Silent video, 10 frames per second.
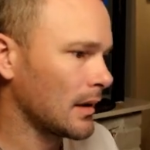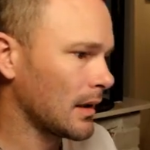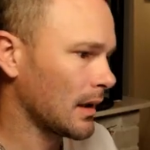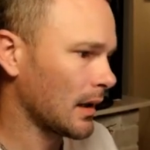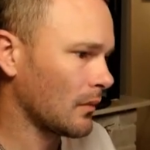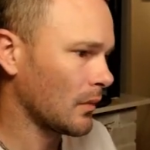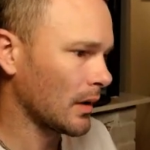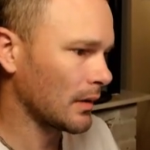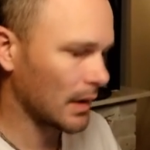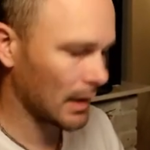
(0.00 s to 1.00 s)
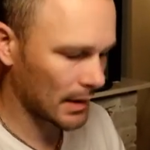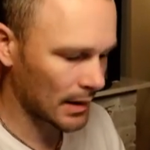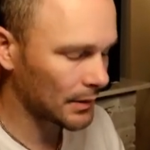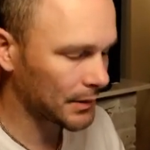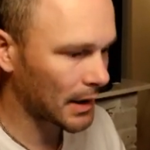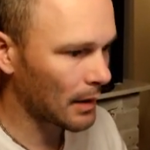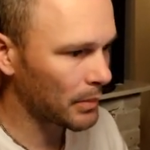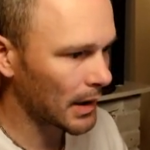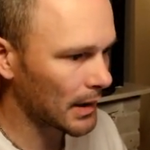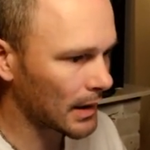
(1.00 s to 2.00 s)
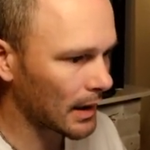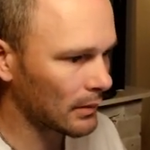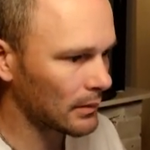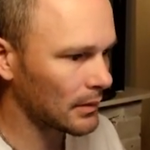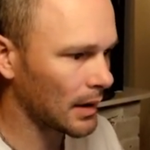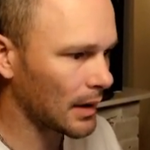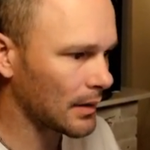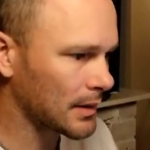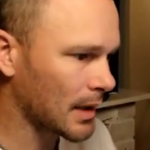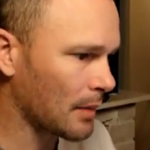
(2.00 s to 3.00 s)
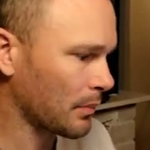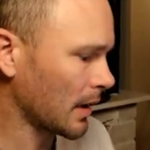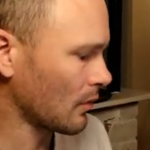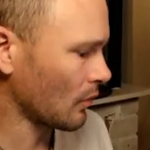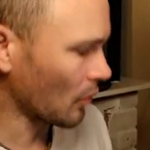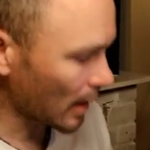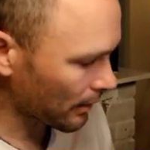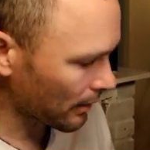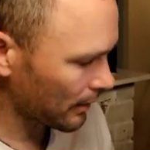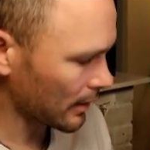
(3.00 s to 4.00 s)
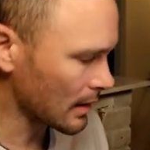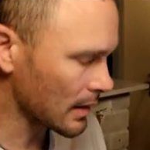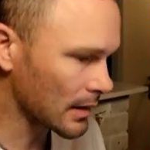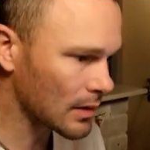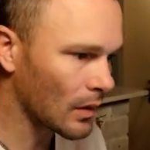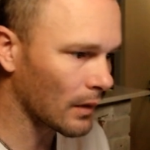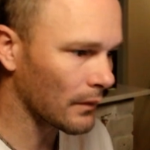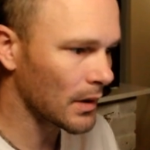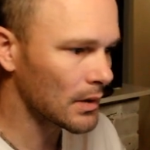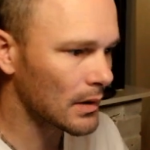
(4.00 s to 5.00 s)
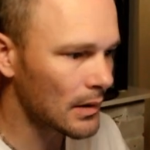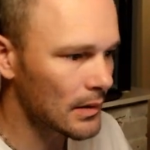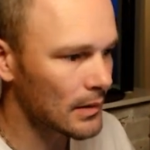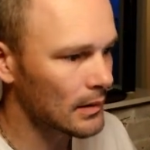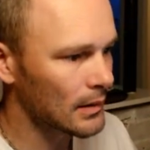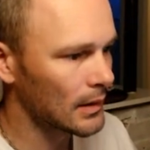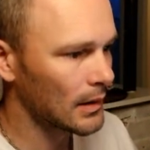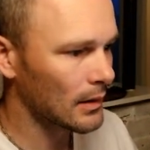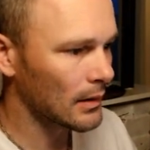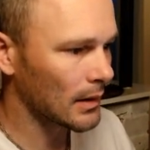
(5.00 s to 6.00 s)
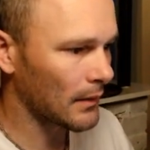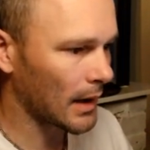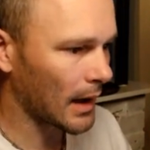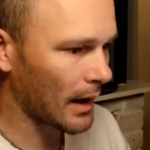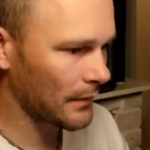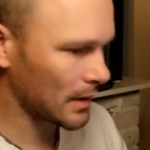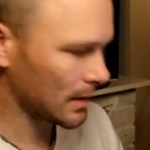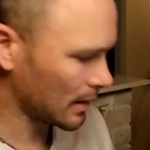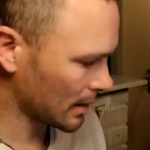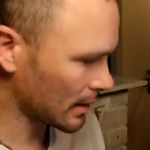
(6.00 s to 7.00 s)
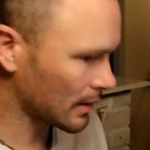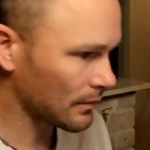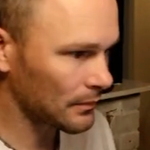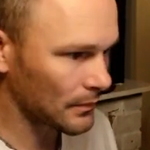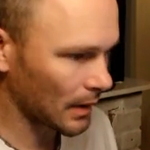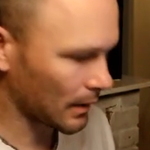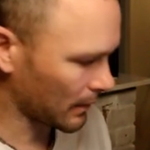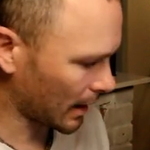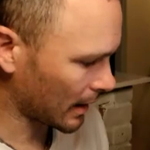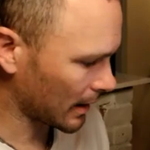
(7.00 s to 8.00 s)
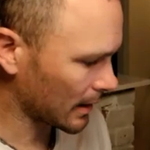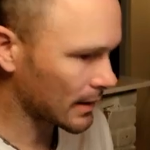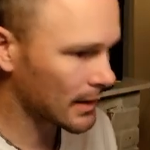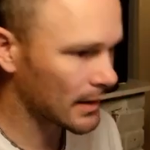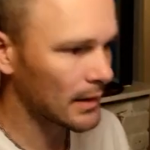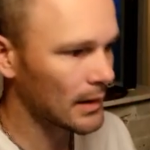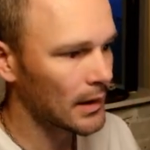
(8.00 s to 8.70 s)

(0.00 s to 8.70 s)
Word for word: And we only need a single top plate count. And the top plate width is 12 inches, 11 and a half inches, whatever that is.